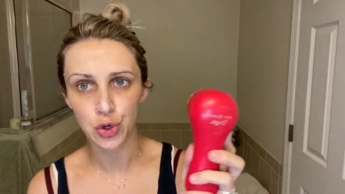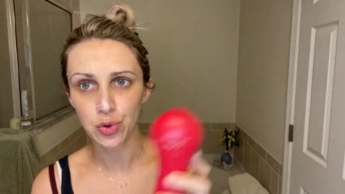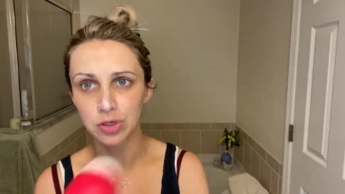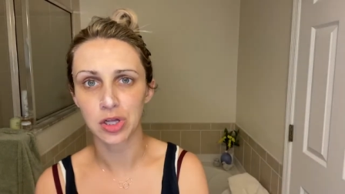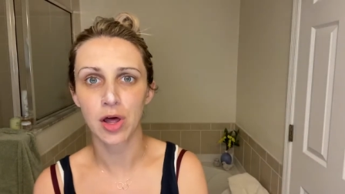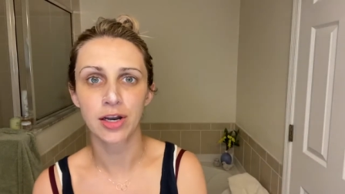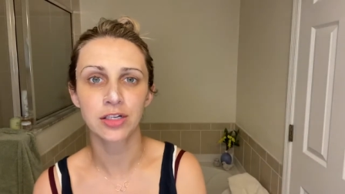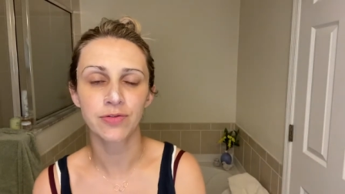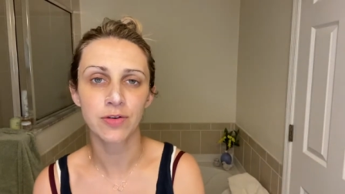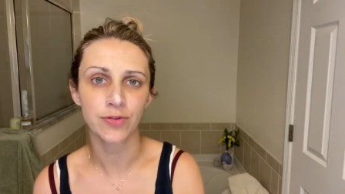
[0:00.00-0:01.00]
There's a lot of
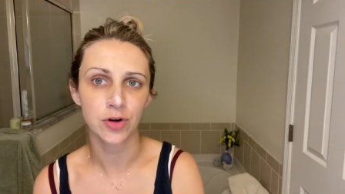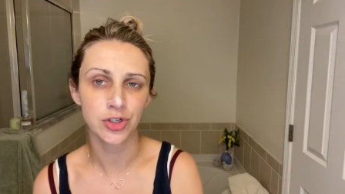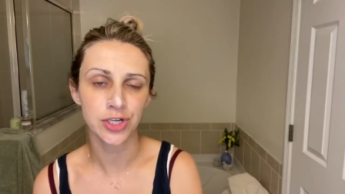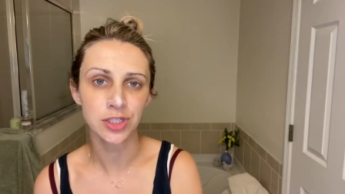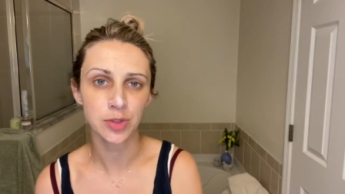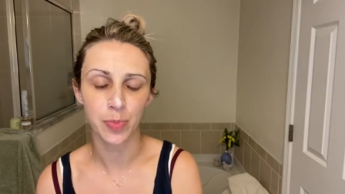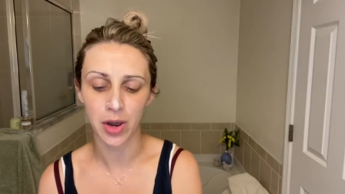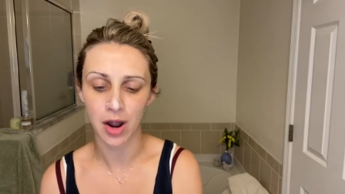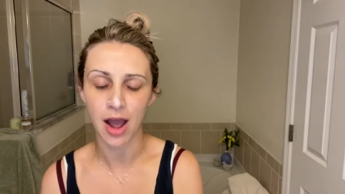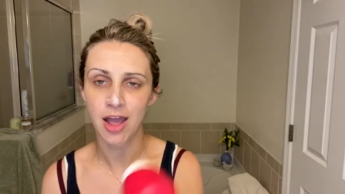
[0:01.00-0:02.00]
different versions, but
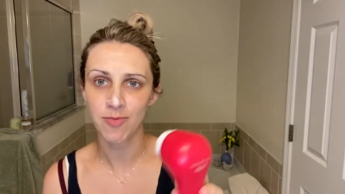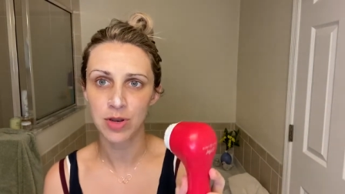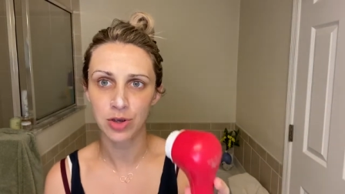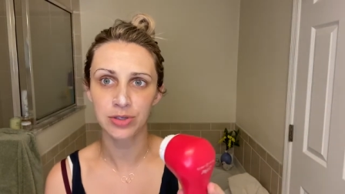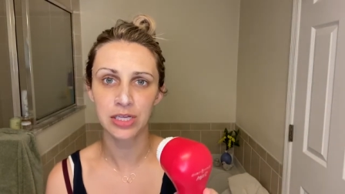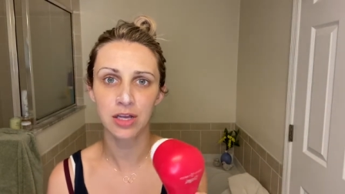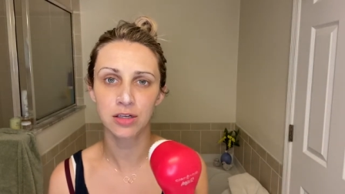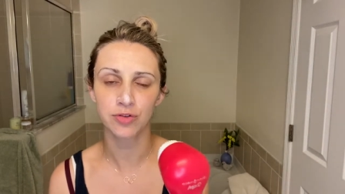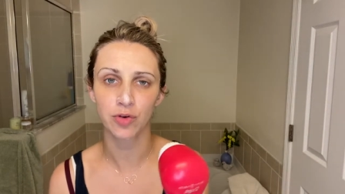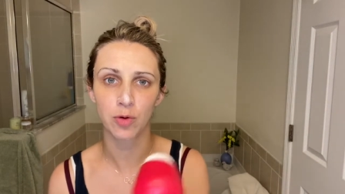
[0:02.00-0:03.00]
I have been using this
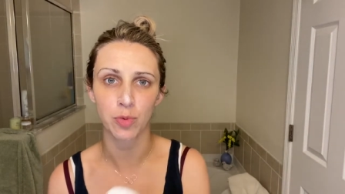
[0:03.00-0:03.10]
for